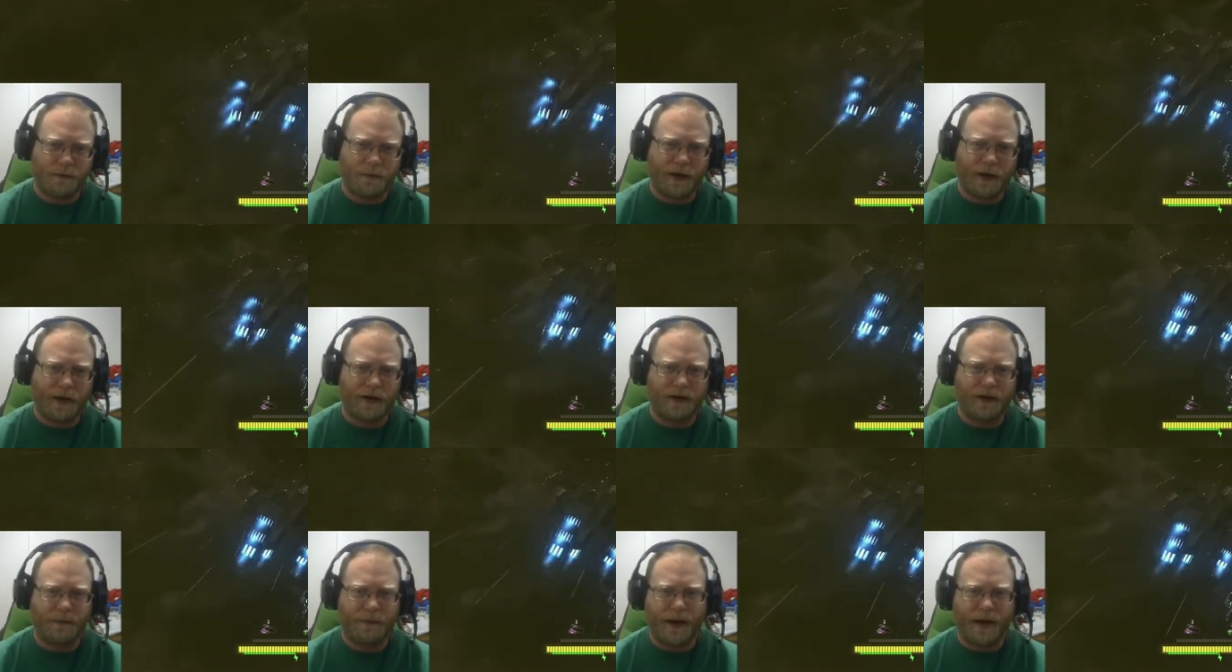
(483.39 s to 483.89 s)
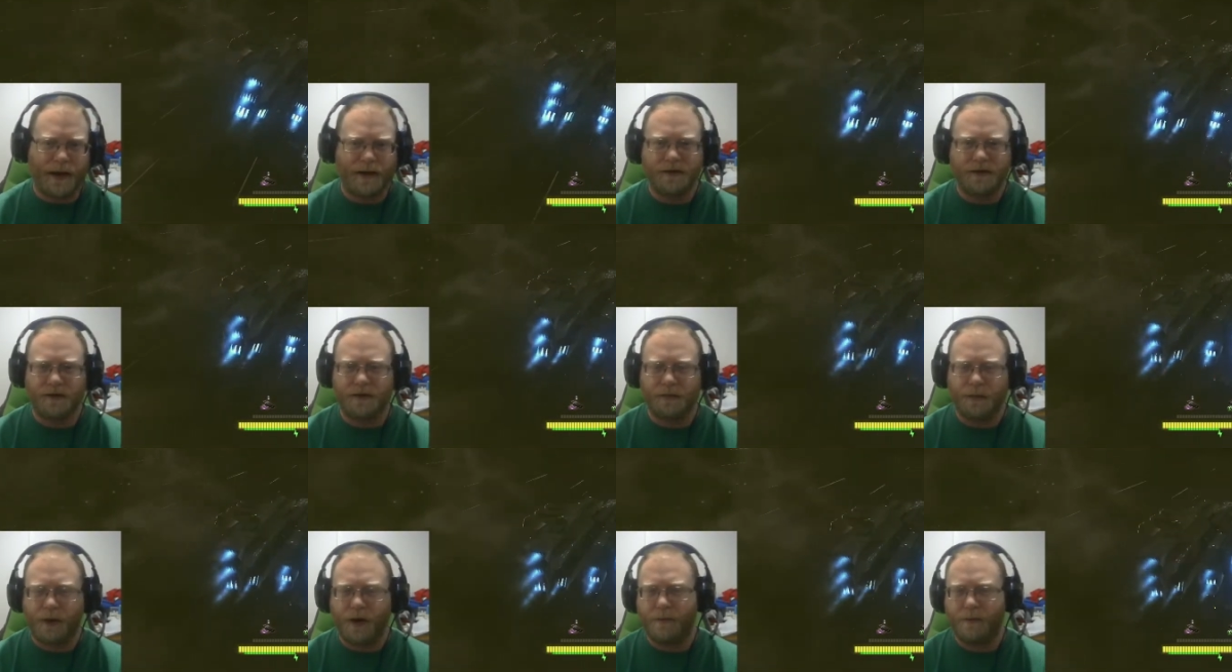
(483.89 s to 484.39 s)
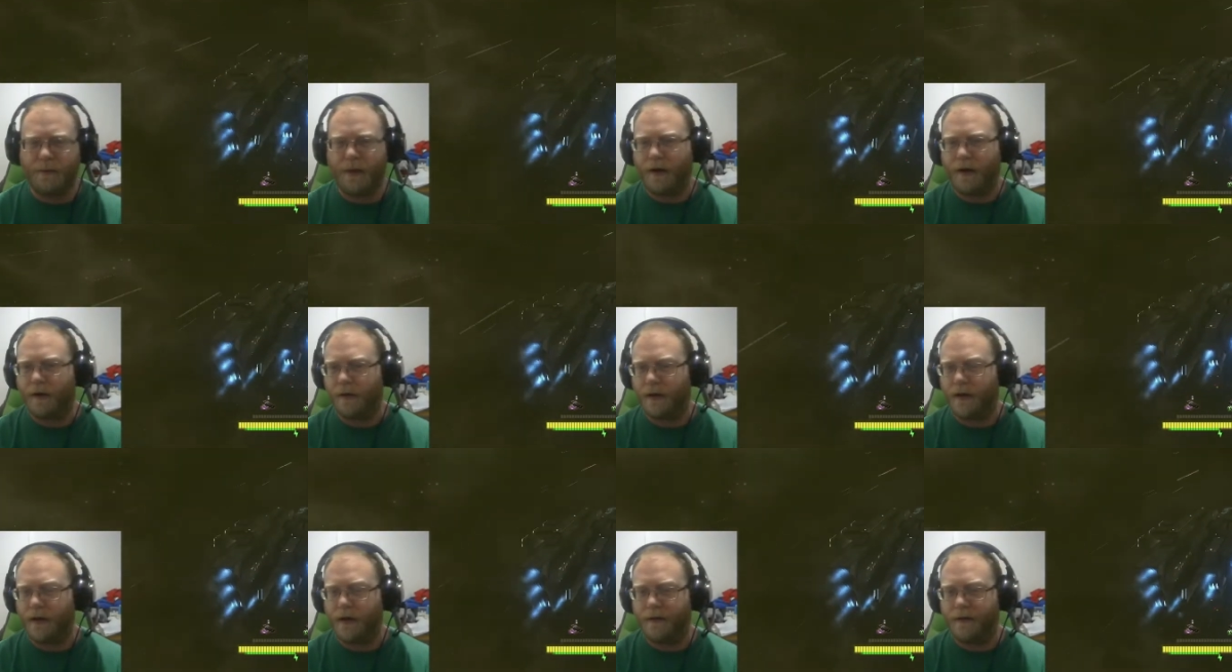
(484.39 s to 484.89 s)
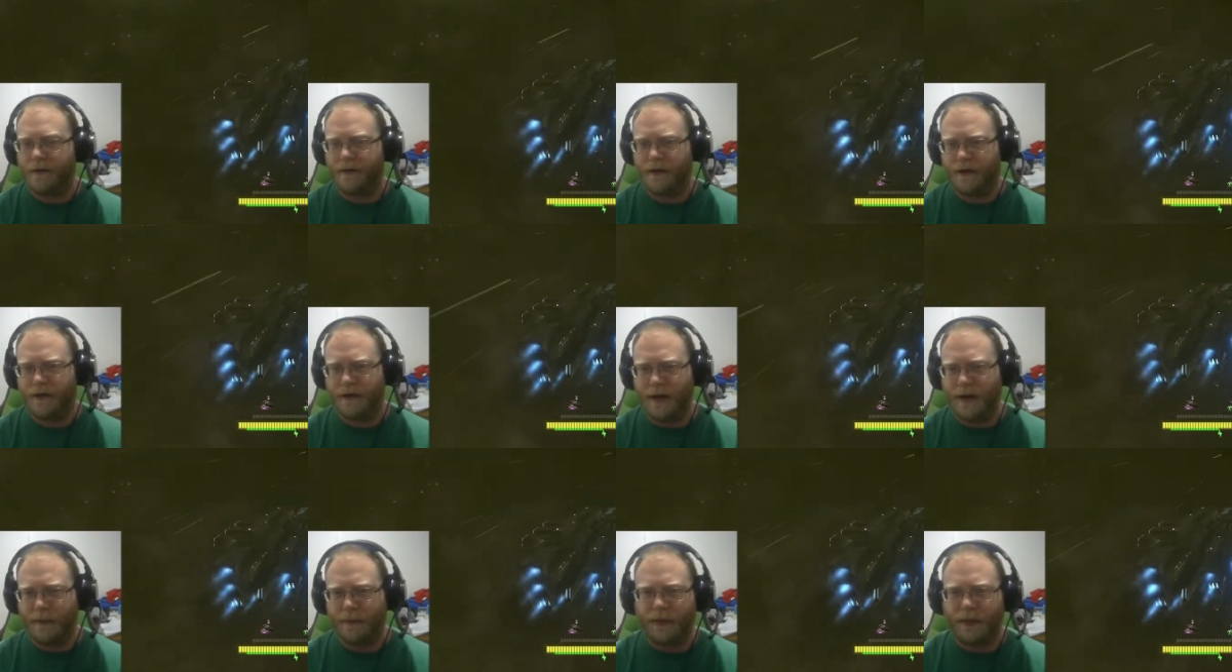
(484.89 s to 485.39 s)
It depends primarily on the
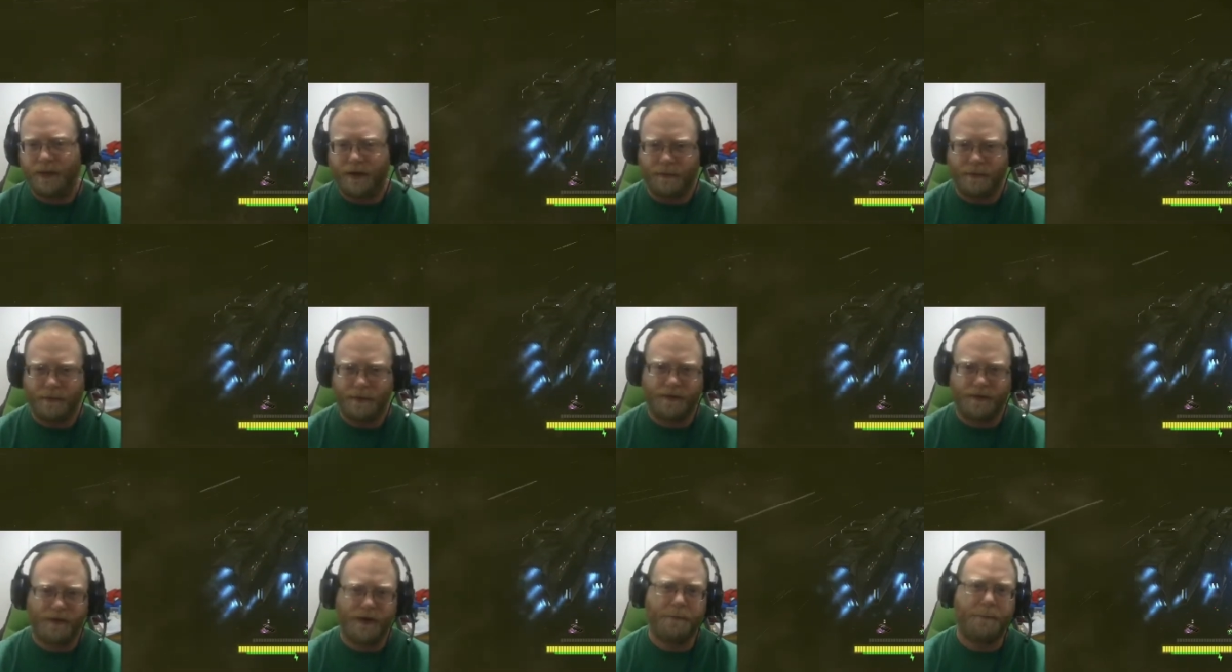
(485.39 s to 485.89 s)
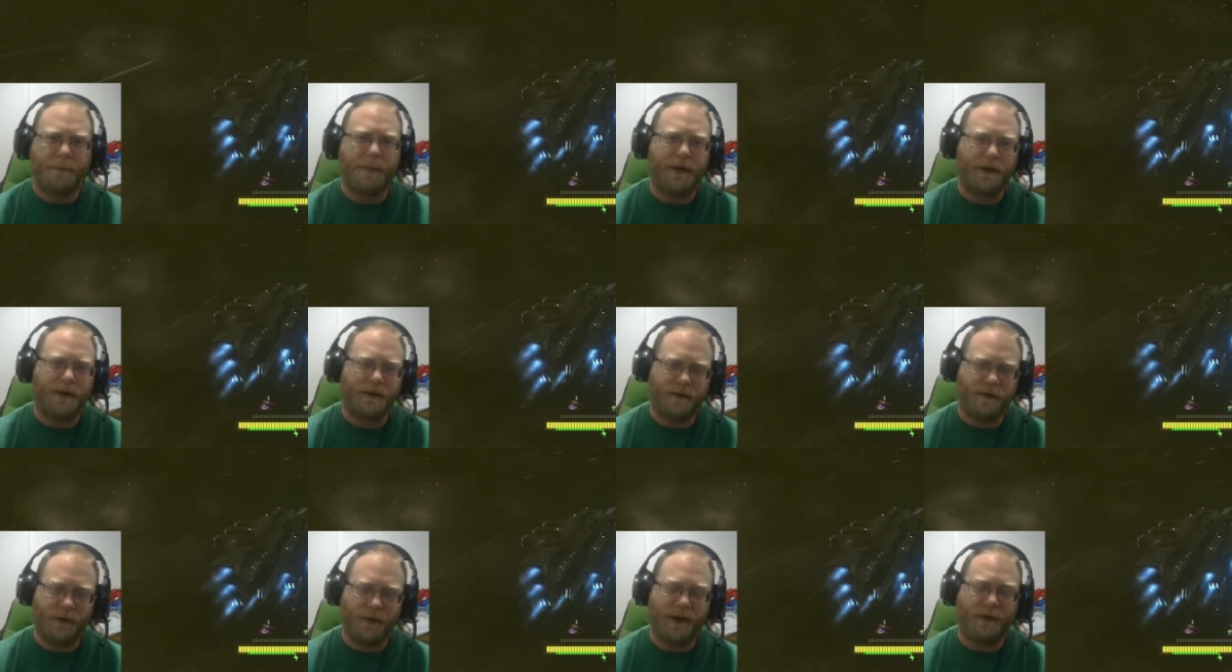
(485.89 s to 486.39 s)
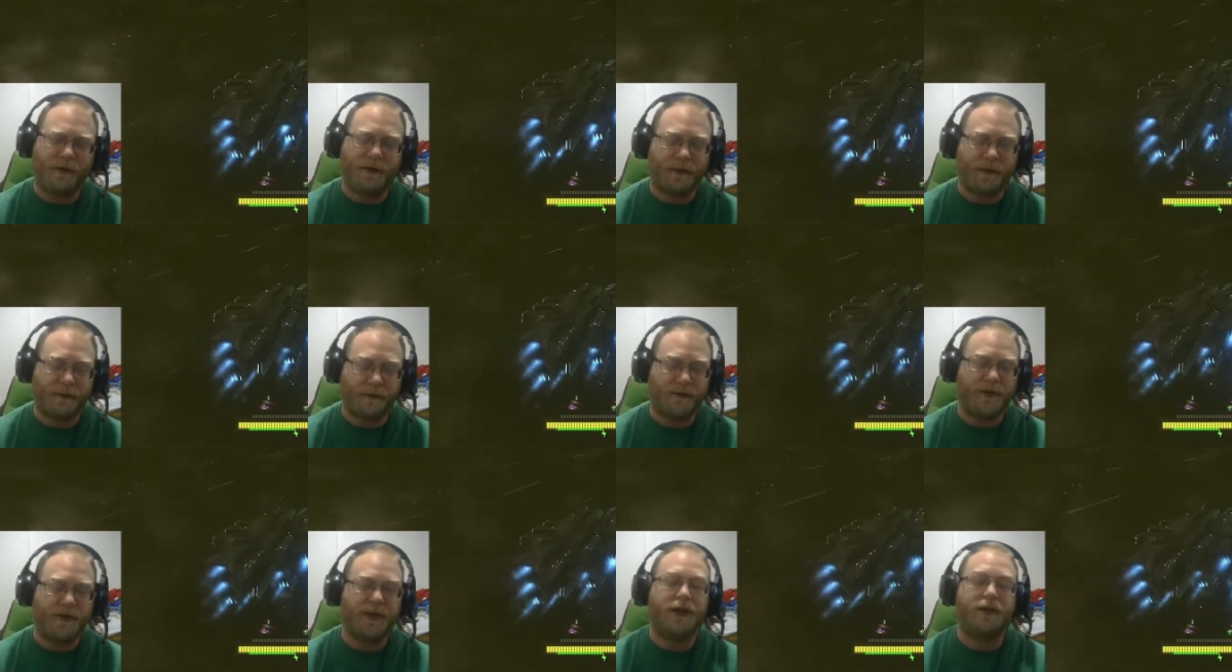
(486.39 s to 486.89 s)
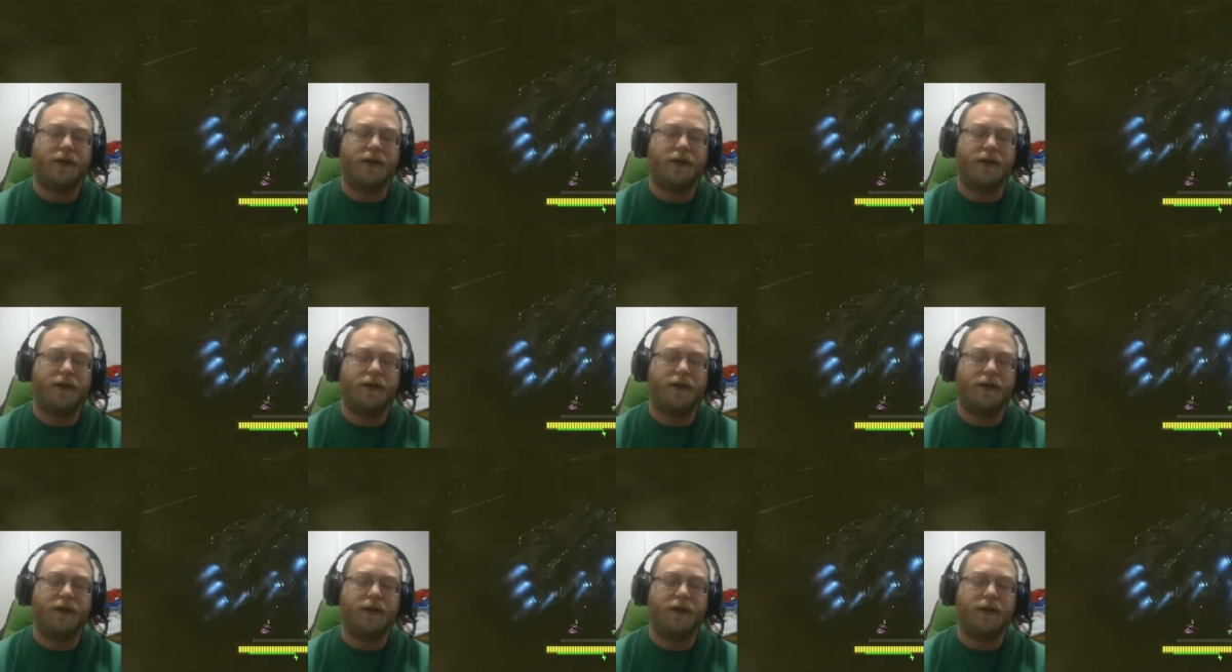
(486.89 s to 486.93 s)
depth of the rift.